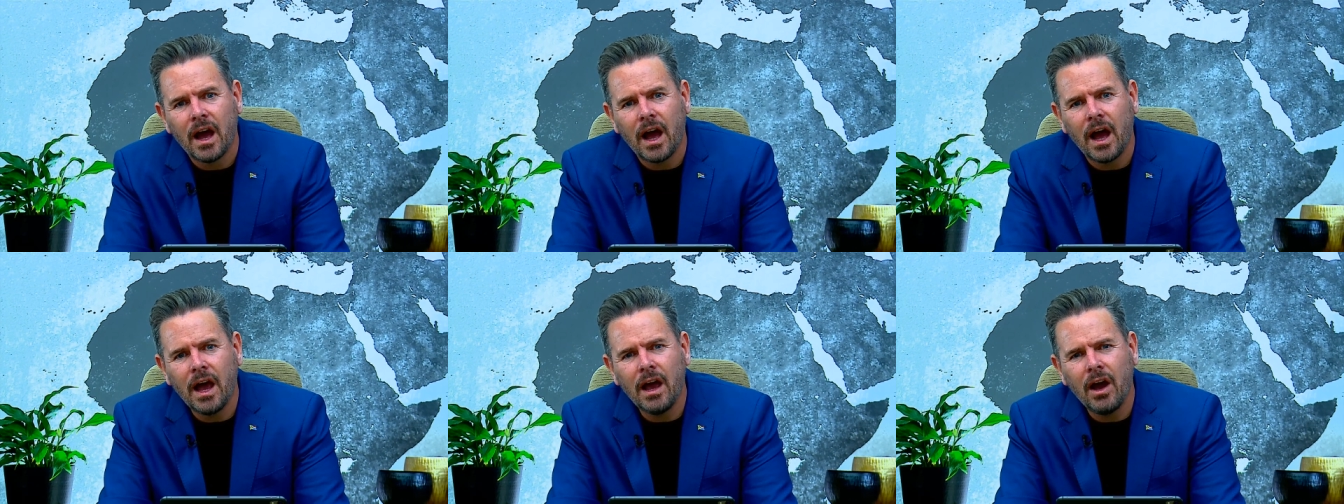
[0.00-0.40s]

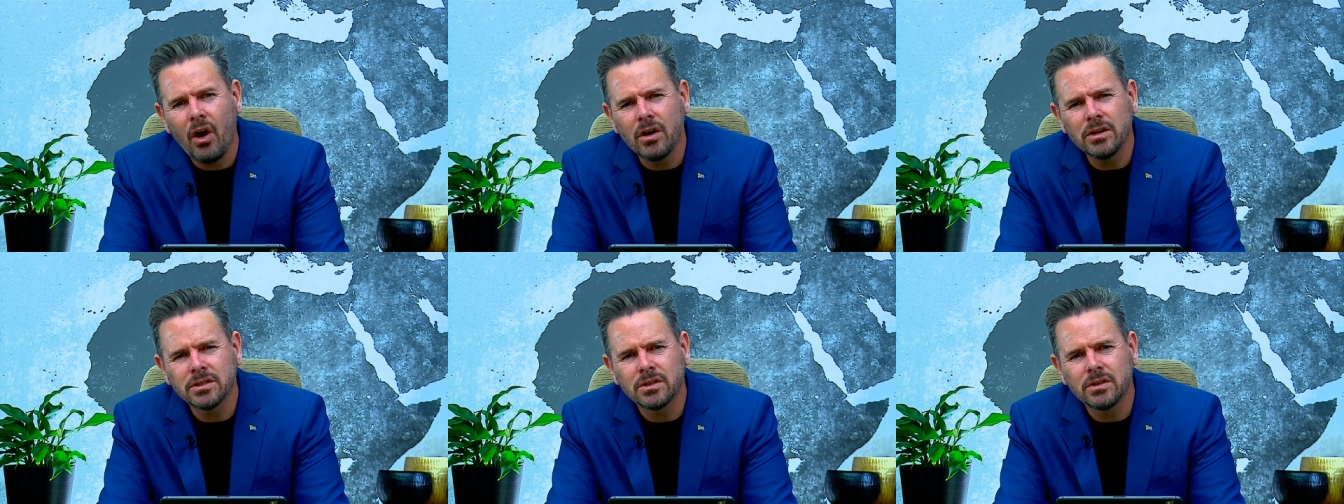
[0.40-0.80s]
I
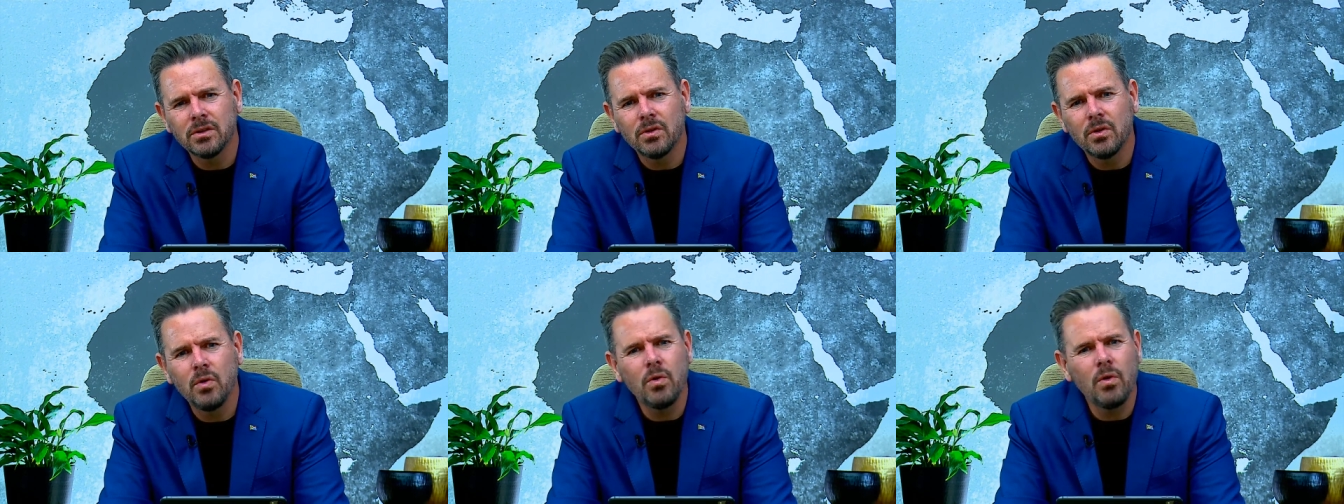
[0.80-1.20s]
asked,
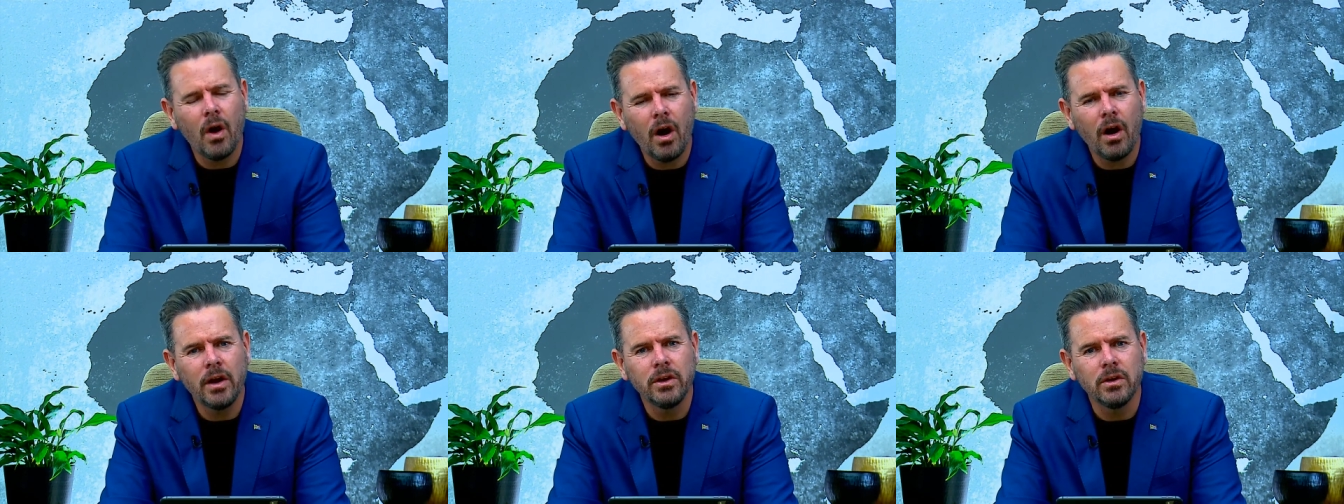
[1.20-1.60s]
who
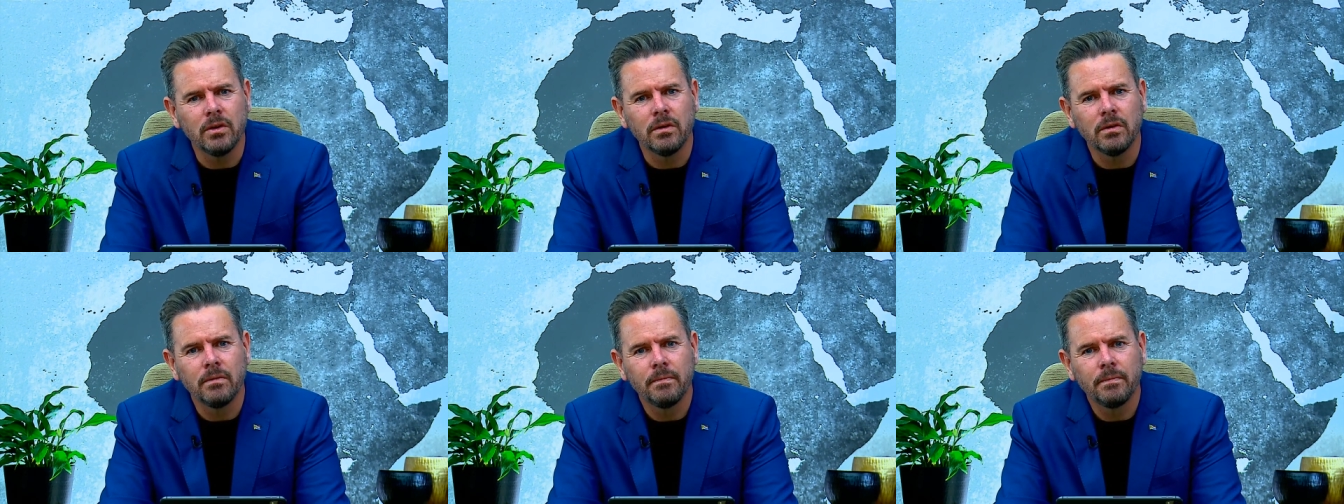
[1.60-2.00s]
are you?
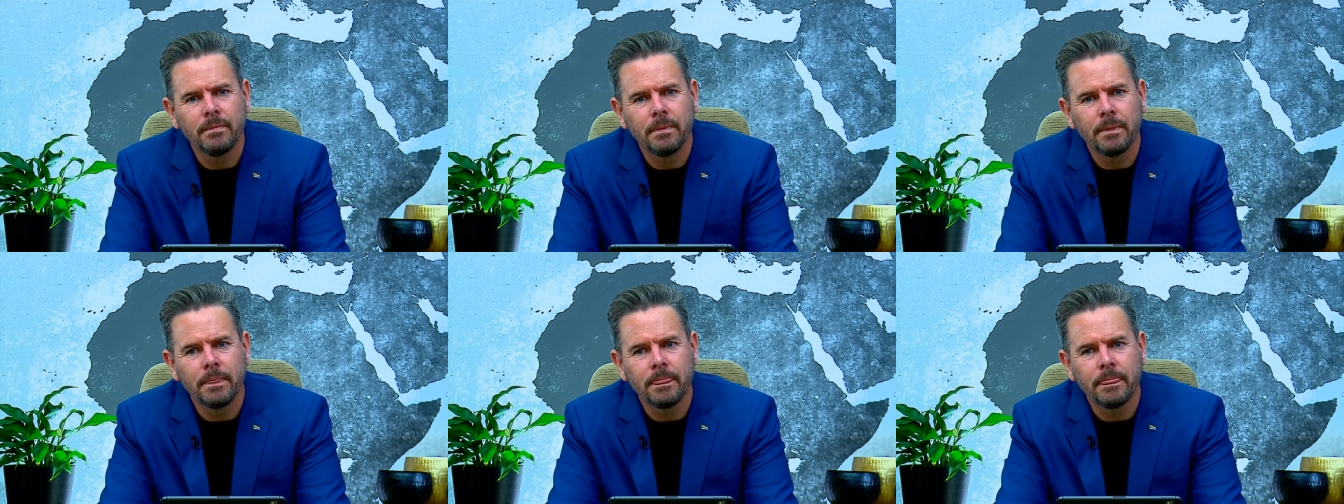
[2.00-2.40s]

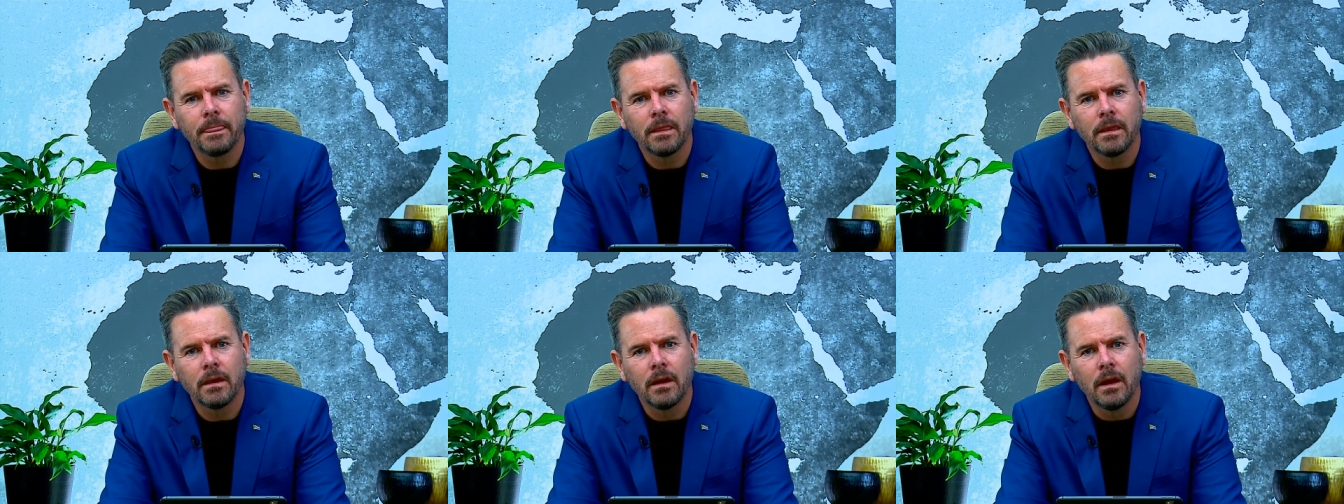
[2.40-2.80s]

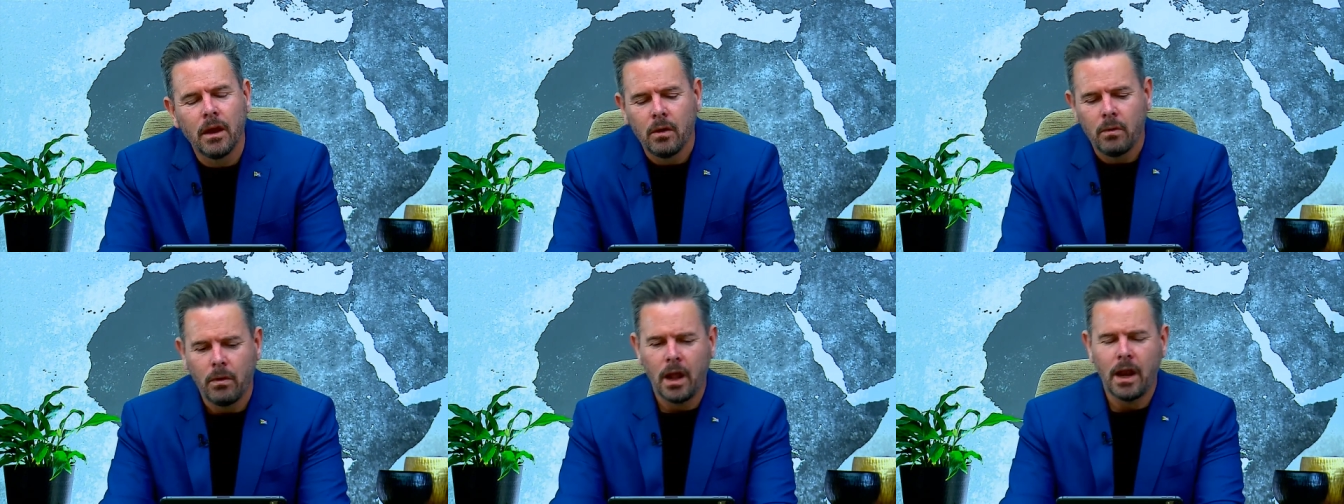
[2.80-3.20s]

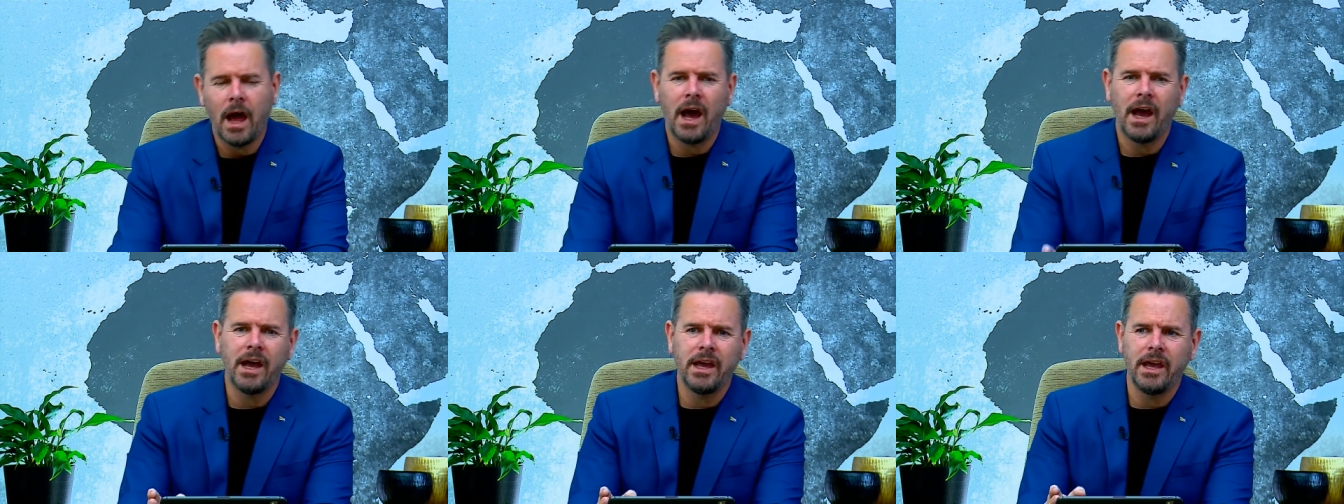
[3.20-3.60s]
Well,
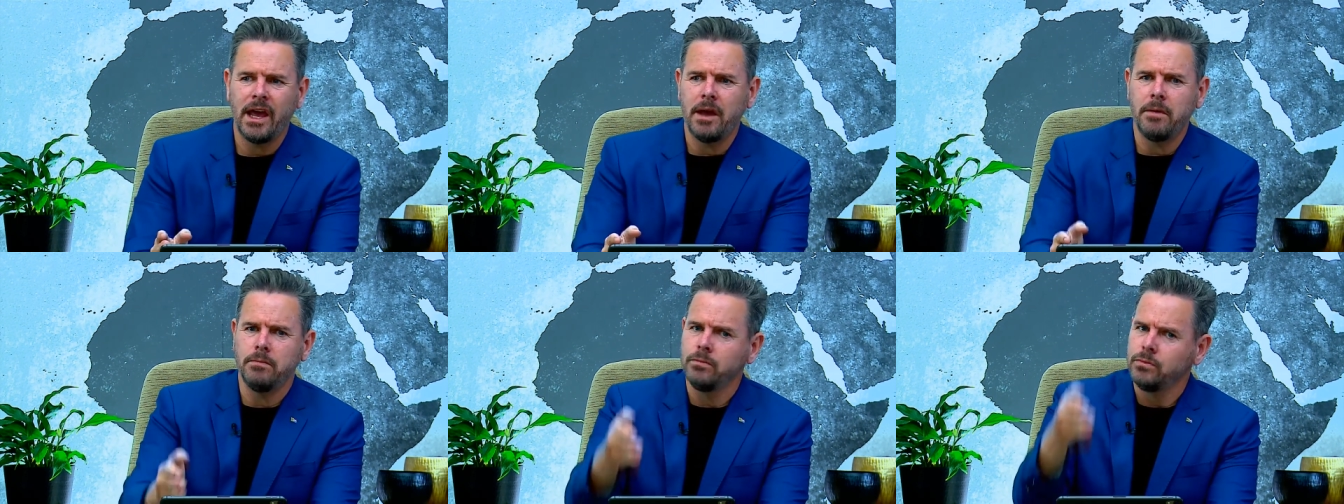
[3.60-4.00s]
I
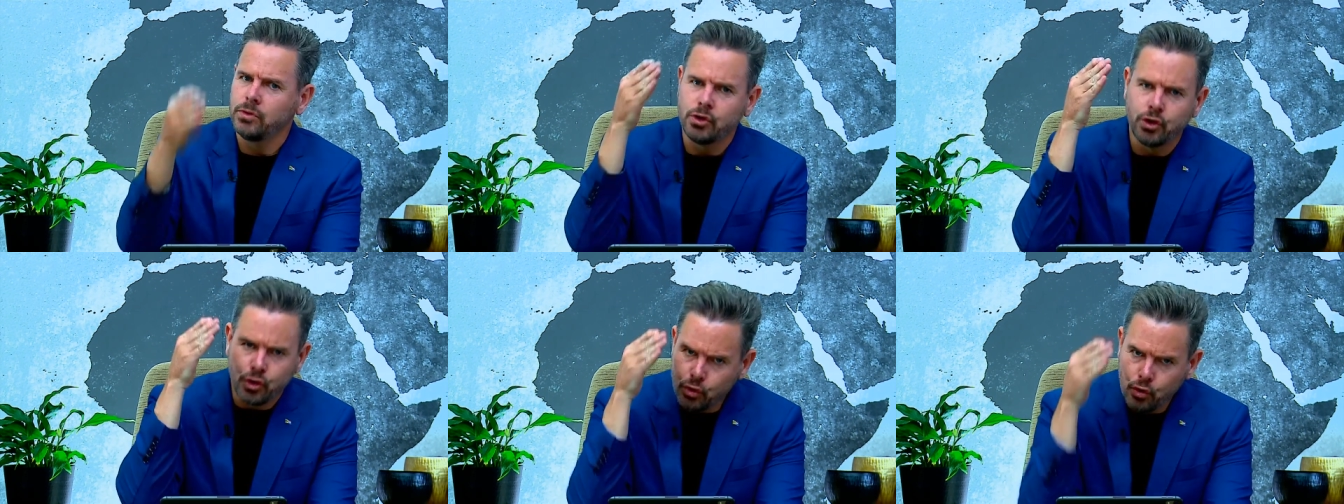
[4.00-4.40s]
am
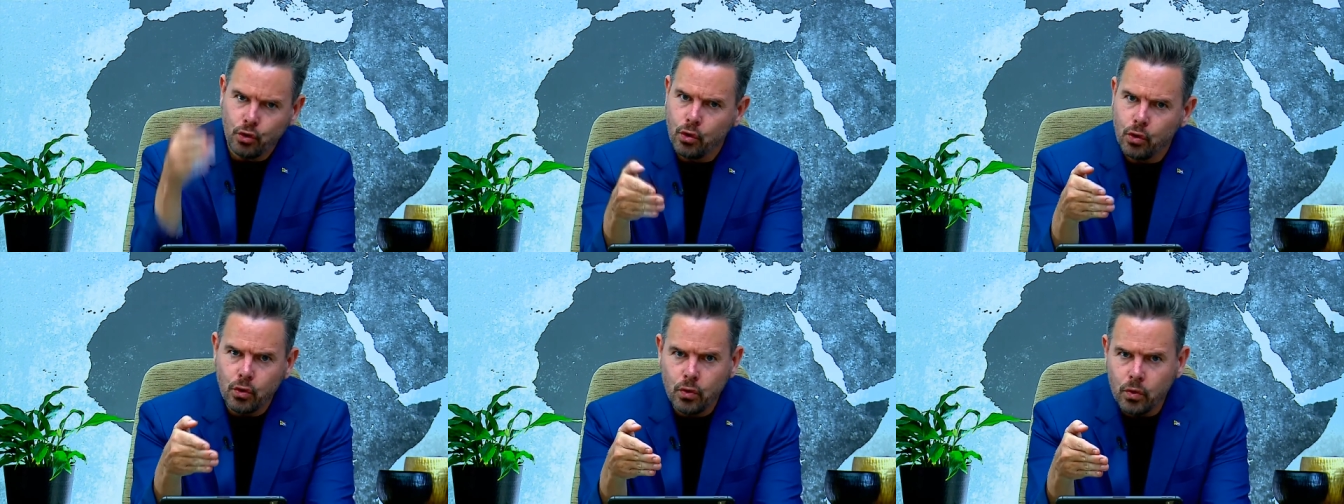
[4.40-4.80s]

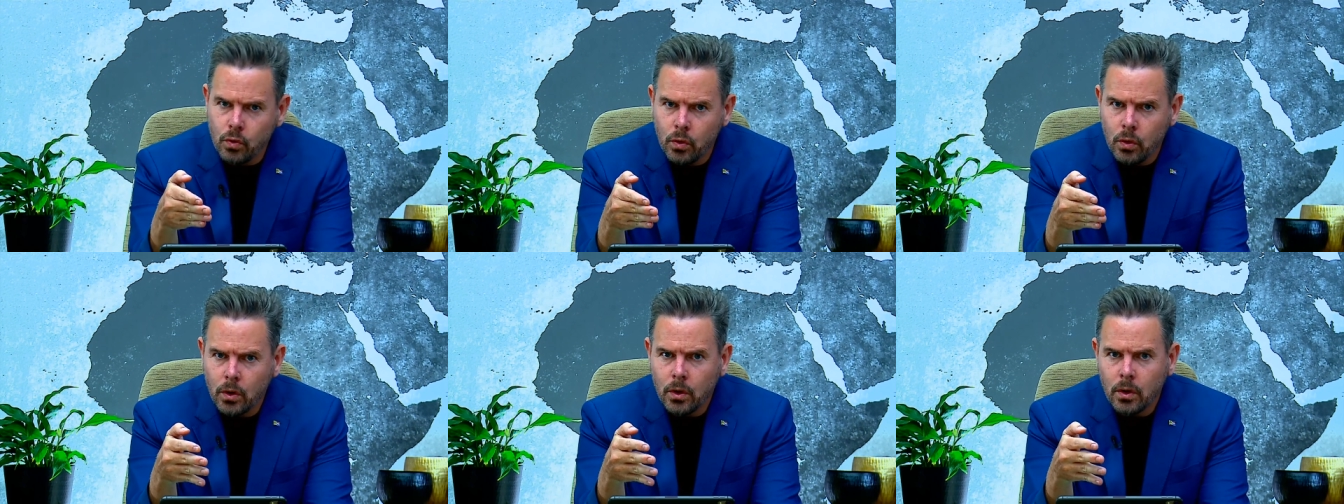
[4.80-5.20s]
Zulu,